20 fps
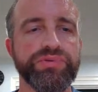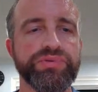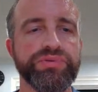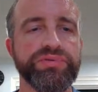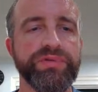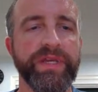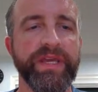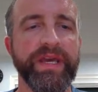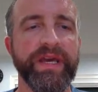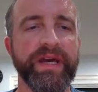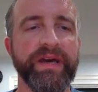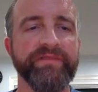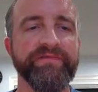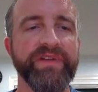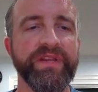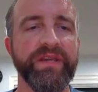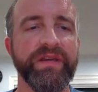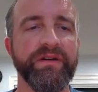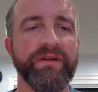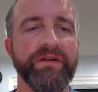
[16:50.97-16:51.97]
Yeah,
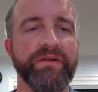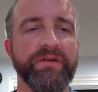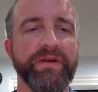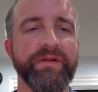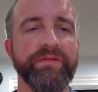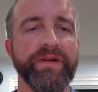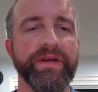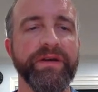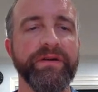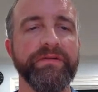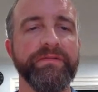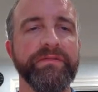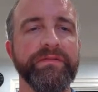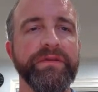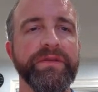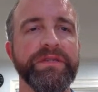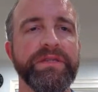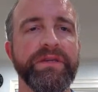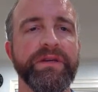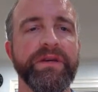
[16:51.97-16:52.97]
video. Here we go.
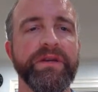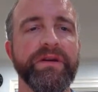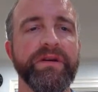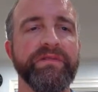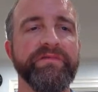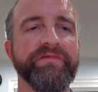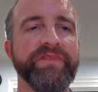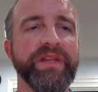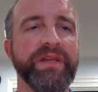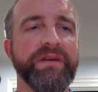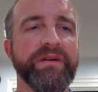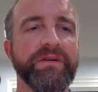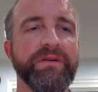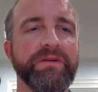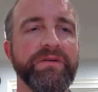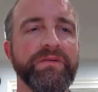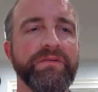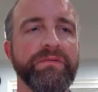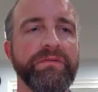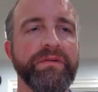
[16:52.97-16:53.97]
Let's look at our
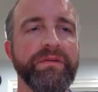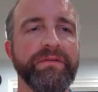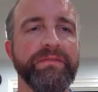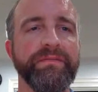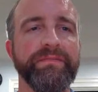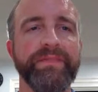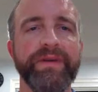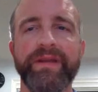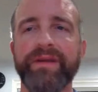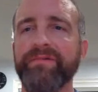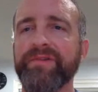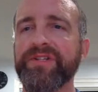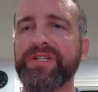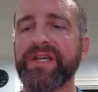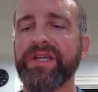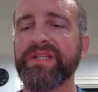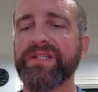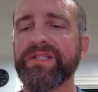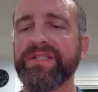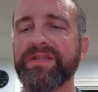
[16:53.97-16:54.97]
video. And I wish I
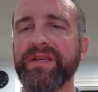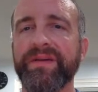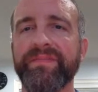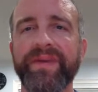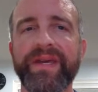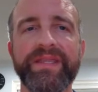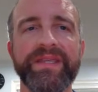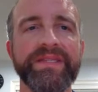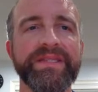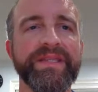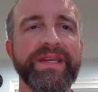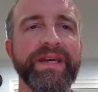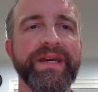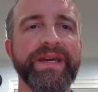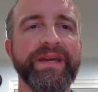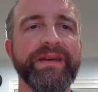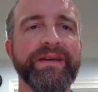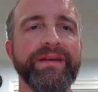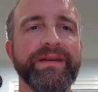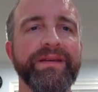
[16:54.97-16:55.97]
could just like make this
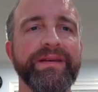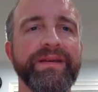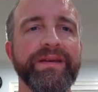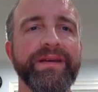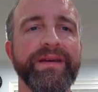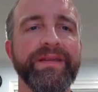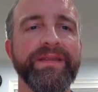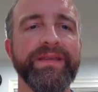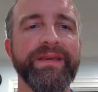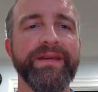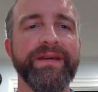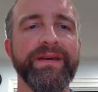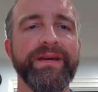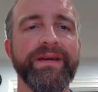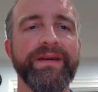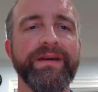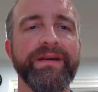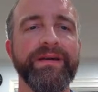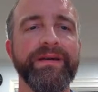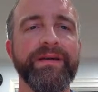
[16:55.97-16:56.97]
stay at the
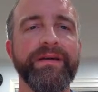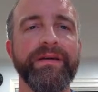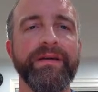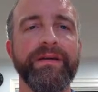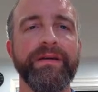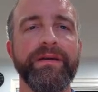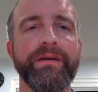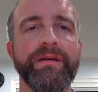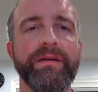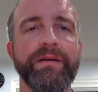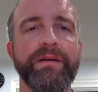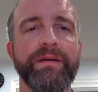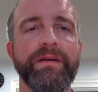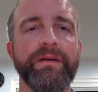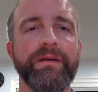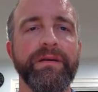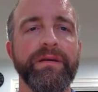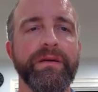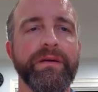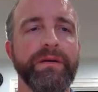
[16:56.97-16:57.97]

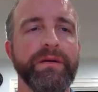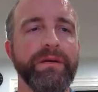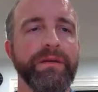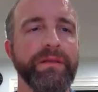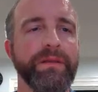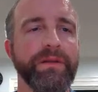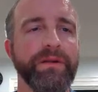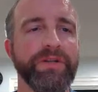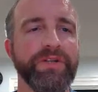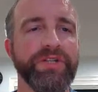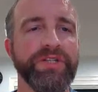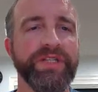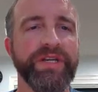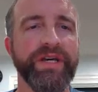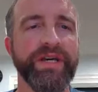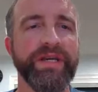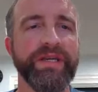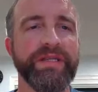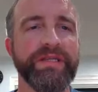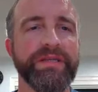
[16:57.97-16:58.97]
larger
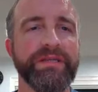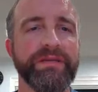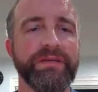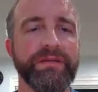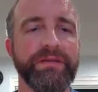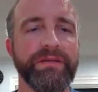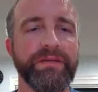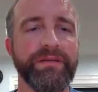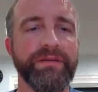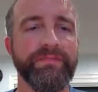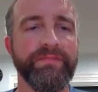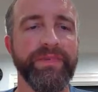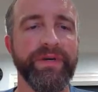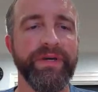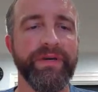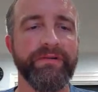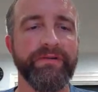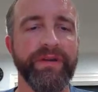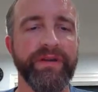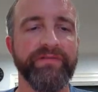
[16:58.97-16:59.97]
size,
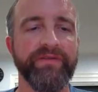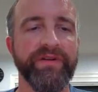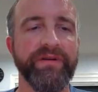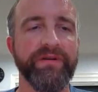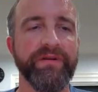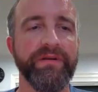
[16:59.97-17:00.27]
but whatever.